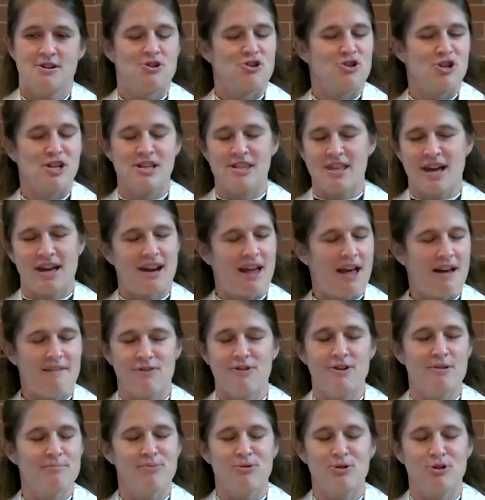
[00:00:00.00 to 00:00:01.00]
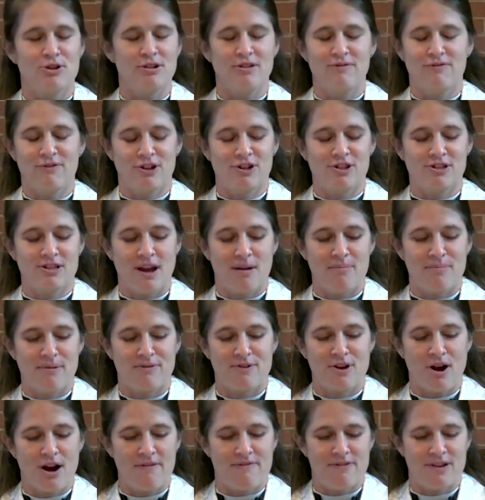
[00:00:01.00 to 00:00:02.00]
drink that ever-important first cup
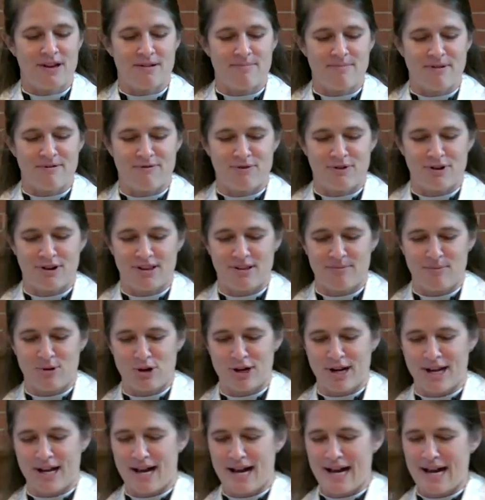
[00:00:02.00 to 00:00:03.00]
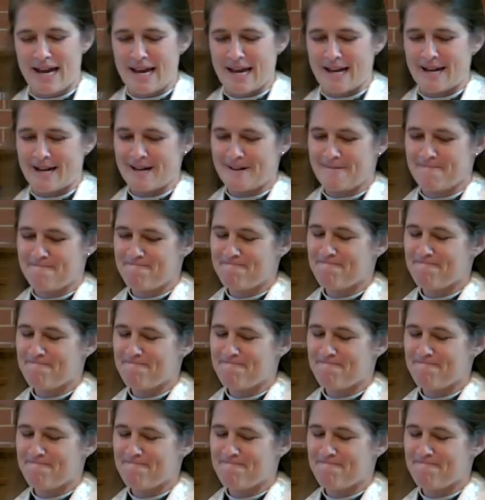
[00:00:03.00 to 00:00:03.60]
of coffee before the morning hike.